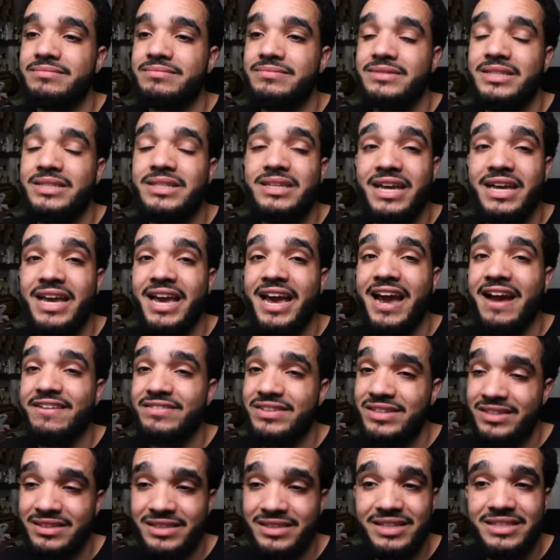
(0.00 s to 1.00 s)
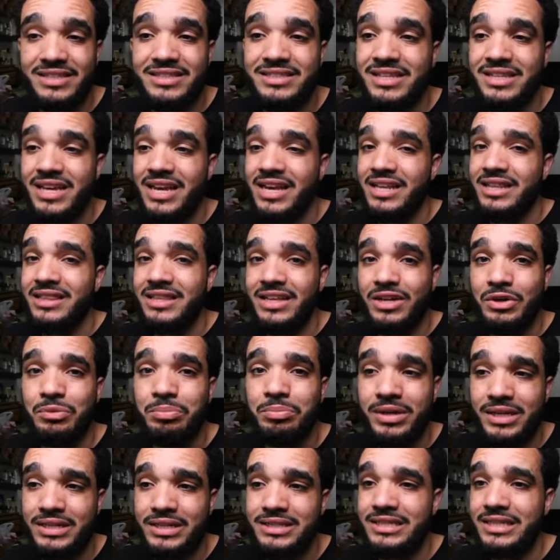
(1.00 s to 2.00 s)
after this little
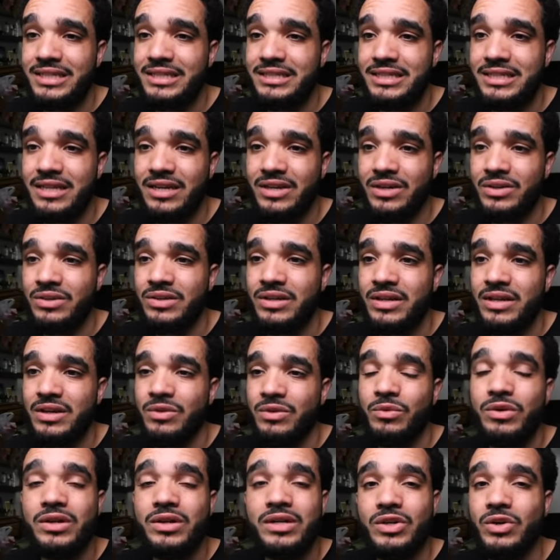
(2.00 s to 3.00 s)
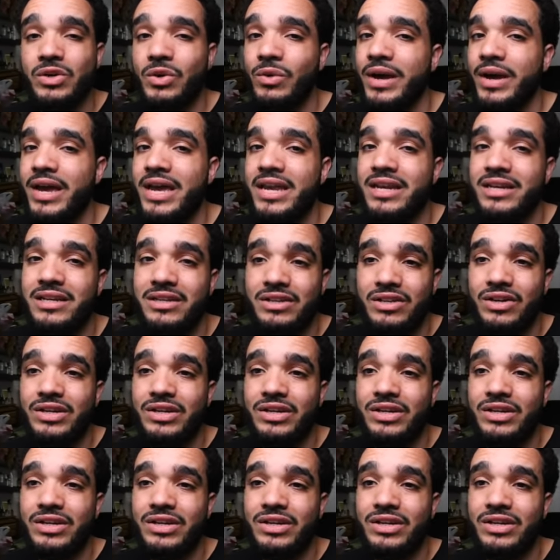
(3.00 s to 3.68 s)
bit of detail, we're gonna go ahead and